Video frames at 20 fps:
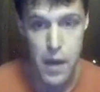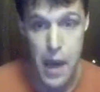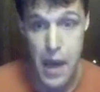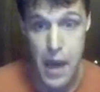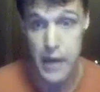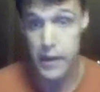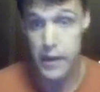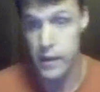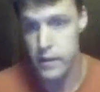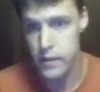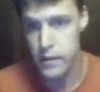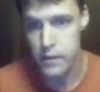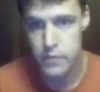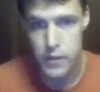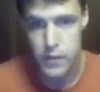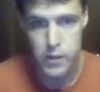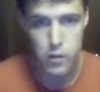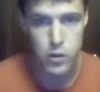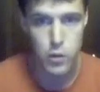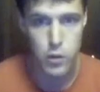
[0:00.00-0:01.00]
And if
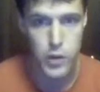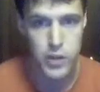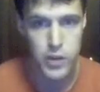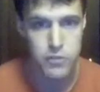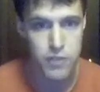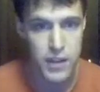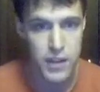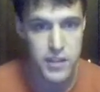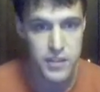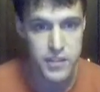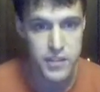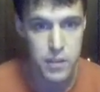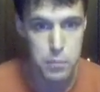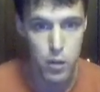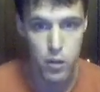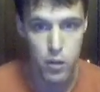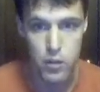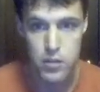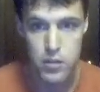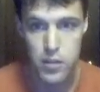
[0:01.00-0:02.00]
you don't know what a transit
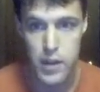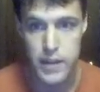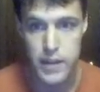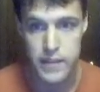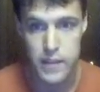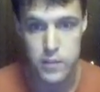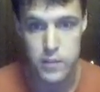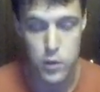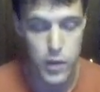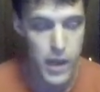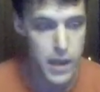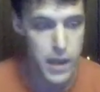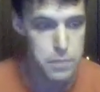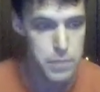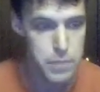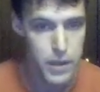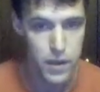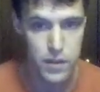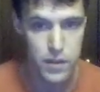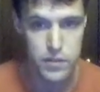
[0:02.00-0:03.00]
symbol looks like, that's okay
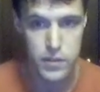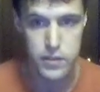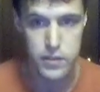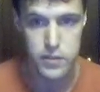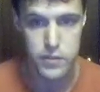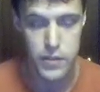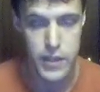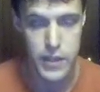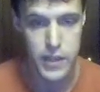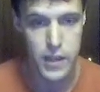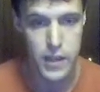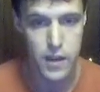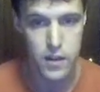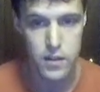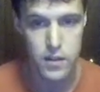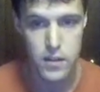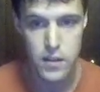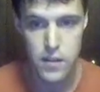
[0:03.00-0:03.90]
because it's the